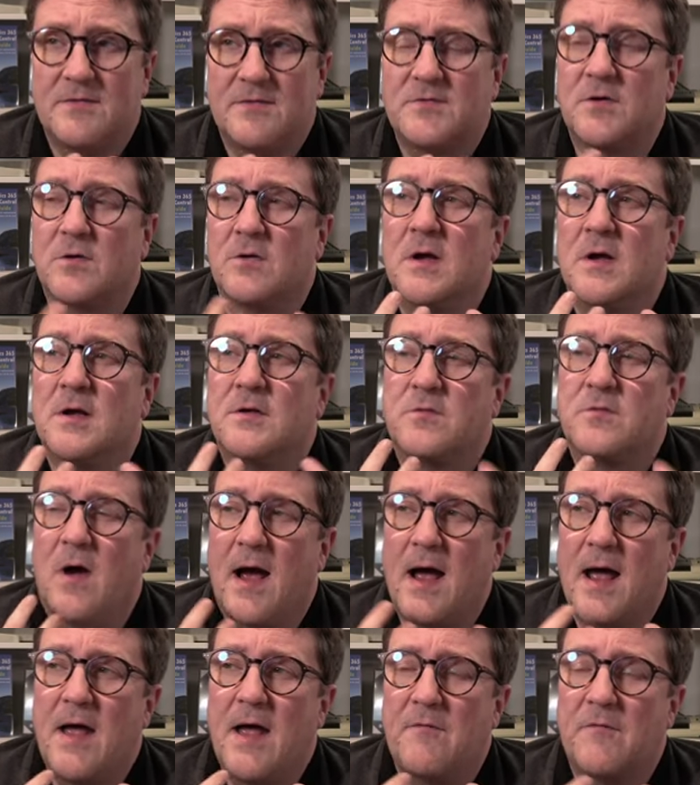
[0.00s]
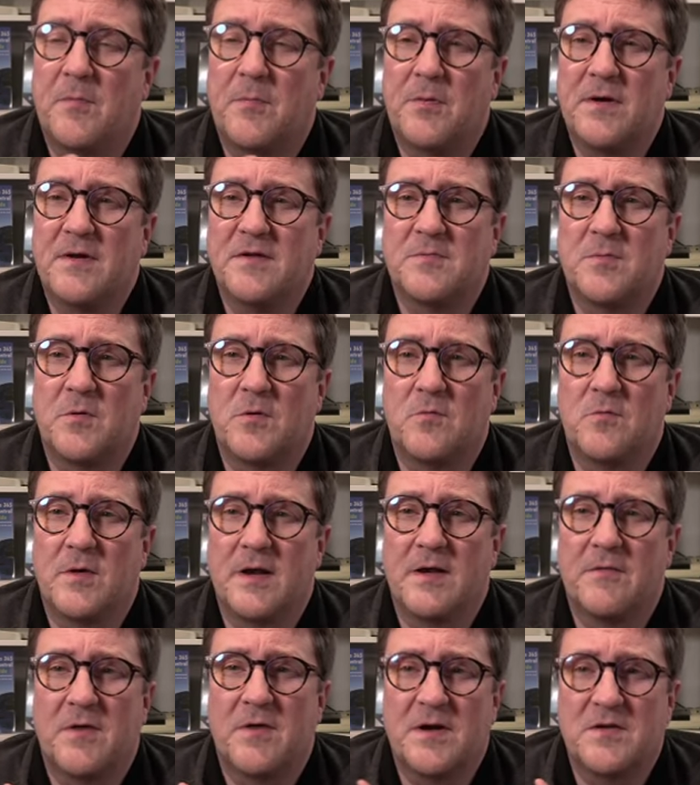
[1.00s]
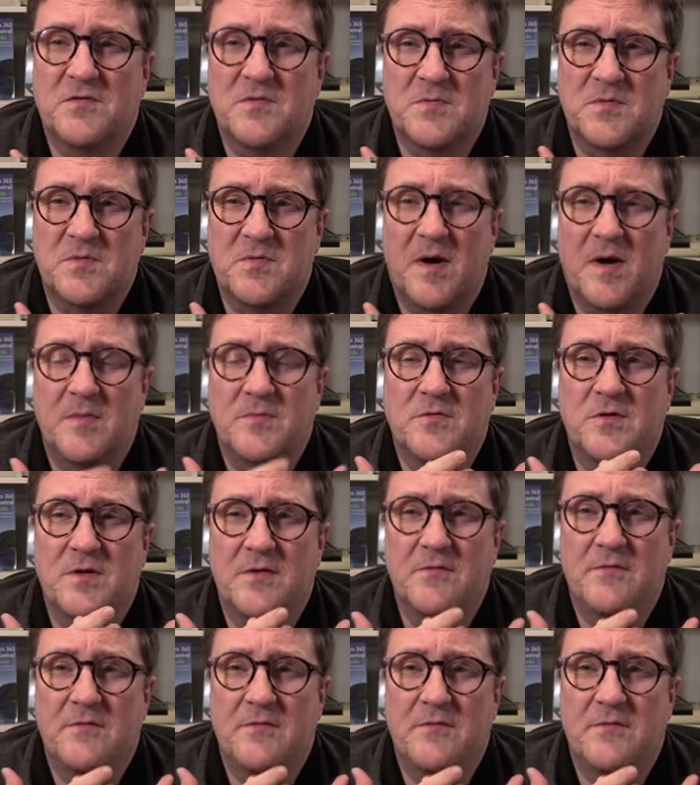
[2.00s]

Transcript: So I have a principle whenever I subscribe to an